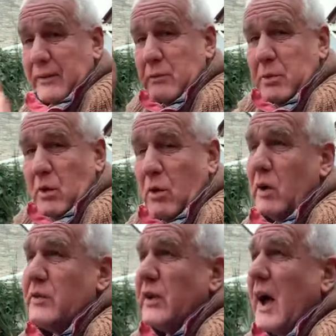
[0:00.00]

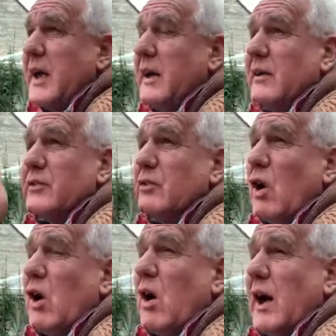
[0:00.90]
supporters, haters,
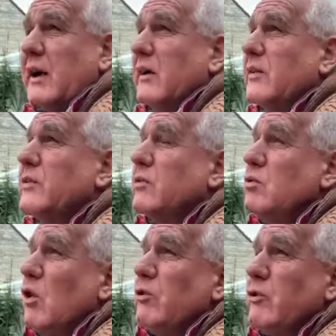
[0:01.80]
not likers,
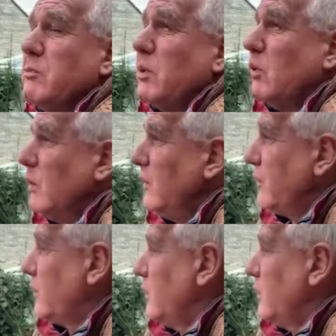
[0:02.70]
non-supporters,